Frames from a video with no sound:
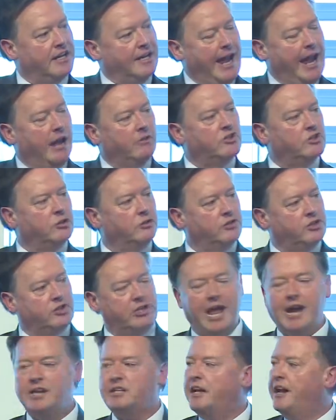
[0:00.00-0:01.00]
council,
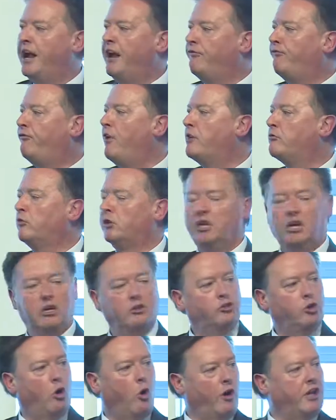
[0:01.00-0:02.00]
state, and federal
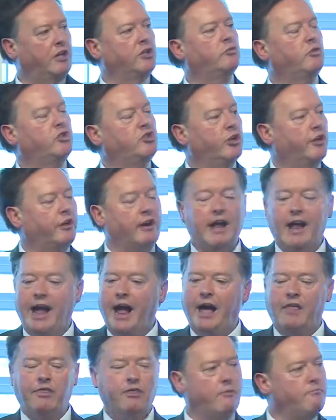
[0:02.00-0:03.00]
talking to each other,
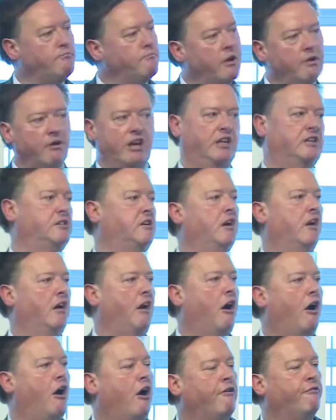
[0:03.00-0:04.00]
and the myriad
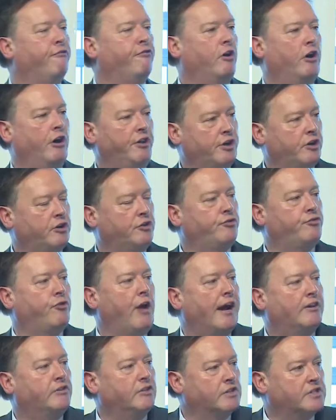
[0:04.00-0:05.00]
of other
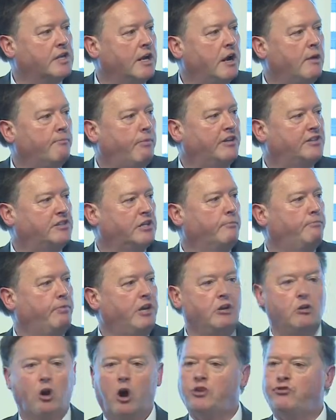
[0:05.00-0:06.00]
contractors by simply
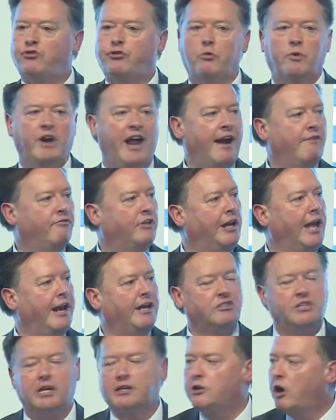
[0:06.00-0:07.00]
going through whatever the
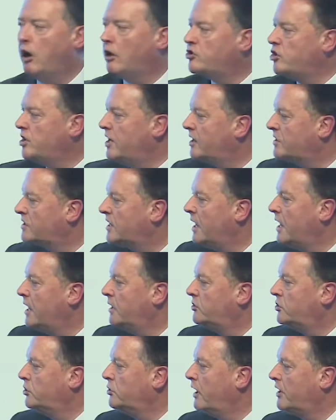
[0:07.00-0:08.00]
latest technology is
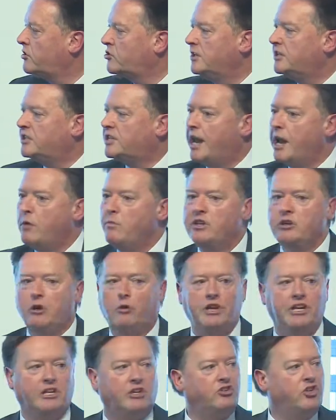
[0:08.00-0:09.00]
to actually say, we don't
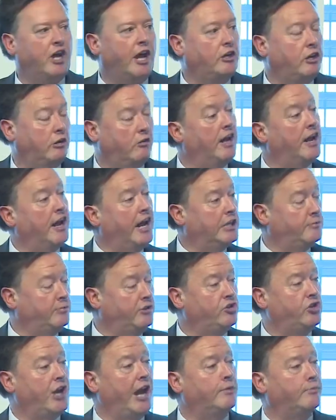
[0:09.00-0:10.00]
need to check you. It's been
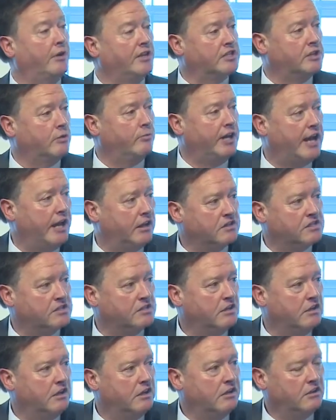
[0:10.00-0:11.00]
checked by someone else.
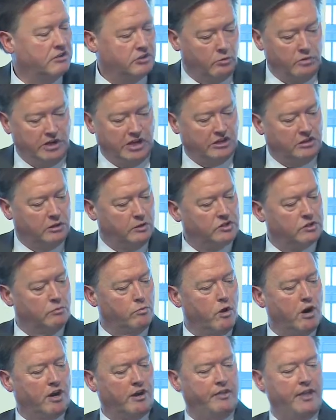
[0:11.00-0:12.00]
So we need to do some
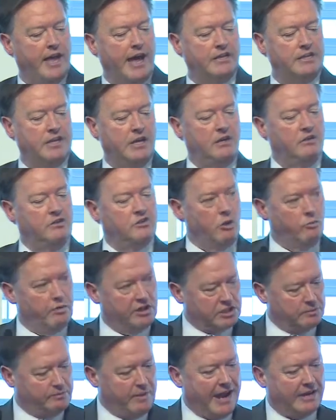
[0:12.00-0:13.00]
work on that. So
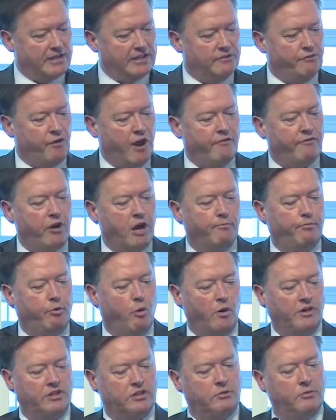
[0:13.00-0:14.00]
respect is very, very
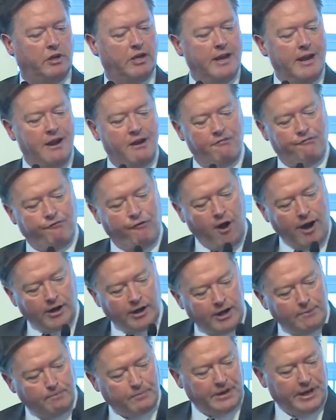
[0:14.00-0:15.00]
important to me.
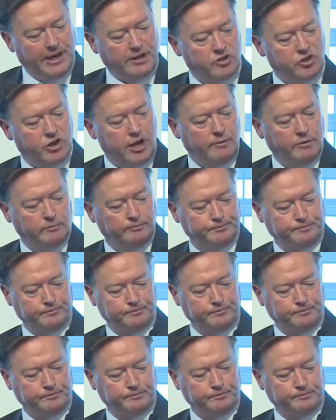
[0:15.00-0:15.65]
Finally, ladies and gentlemen,